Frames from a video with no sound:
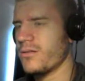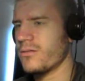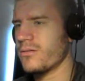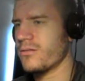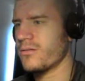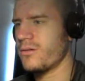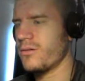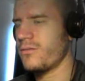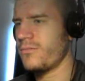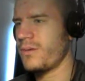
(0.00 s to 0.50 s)

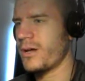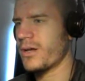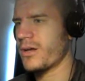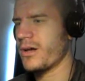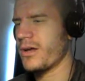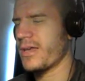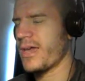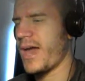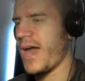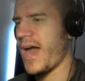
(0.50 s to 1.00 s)
Oh my god,
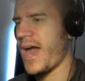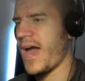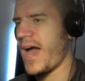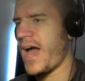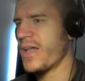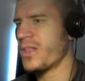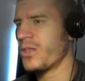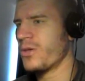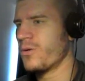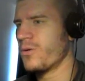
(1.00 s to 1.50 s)
yeah, I
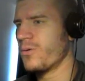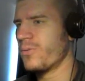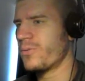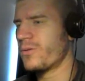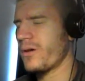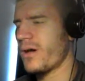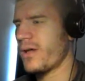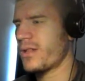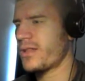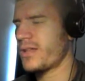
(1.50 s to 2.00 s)
knew
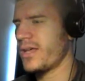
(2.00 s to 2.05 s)
about this.